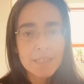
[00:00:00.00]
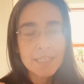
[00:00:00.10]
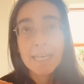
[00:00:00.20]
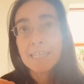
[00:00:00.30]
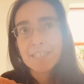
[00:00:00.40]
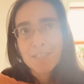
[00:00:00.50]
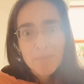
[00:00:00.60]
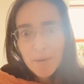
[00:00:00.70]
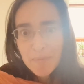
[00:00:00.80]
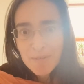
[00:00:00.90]
enhance
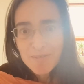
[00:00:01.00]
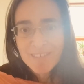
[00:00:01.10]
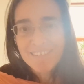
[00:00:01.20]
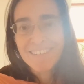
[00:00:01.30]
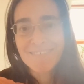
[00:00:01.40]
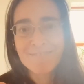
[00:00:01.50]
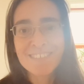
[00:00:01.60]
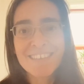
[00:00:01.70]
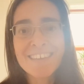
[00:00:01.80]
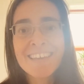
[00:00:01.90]
my beauty, I would
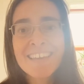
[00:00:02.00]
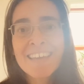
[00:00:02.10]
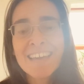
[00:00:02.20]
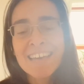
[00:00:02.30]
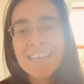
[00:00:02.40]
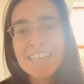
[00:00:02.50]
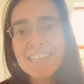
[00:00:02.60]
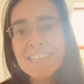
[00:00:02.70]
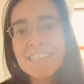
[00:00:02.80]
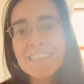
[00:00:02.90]
say,
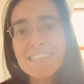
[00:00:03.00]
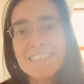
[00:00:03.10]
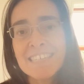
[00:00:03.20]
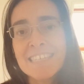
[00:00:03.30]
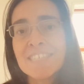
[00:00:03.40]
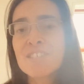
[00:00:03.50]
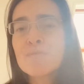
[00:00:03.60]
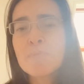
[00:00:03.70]
it, it needs to